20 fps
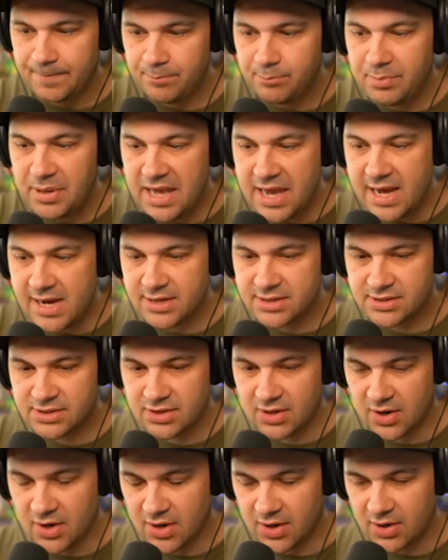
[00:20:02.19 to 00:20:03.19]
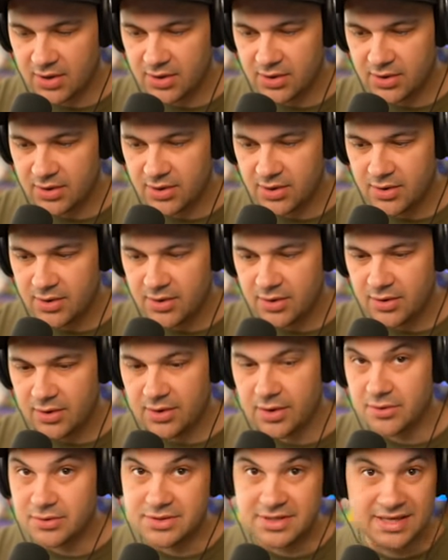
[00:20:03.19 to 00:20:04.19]
Pink star
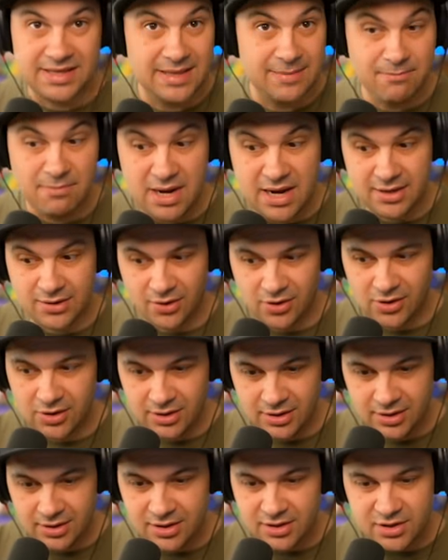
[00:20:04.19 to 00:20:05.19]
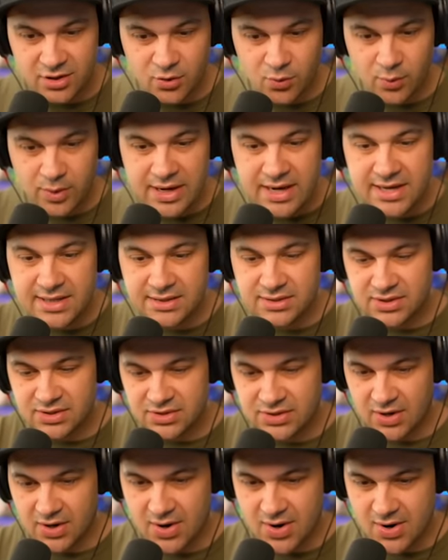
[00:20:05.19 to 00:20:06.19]
goes in the middle. Green
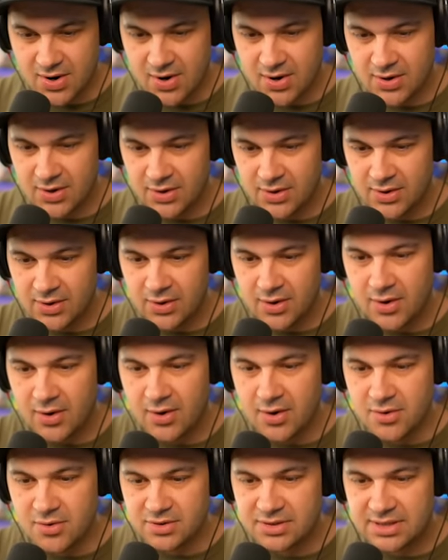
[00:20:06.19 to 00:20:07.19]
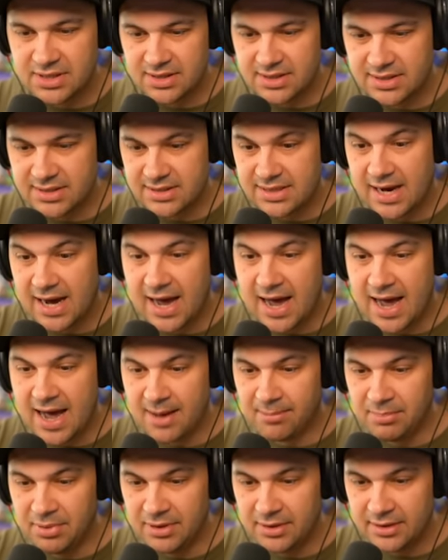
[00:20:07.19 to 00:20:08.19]
star goes to the
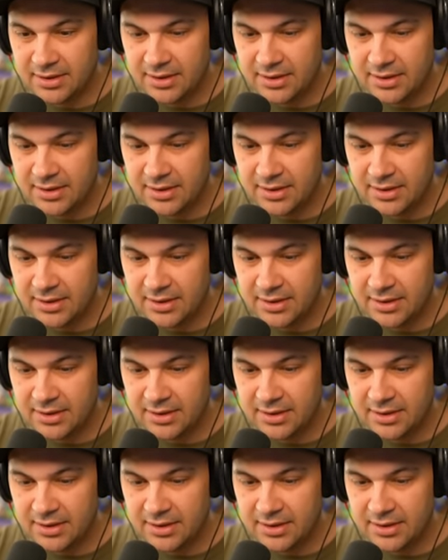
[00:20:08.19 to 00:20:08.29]
top.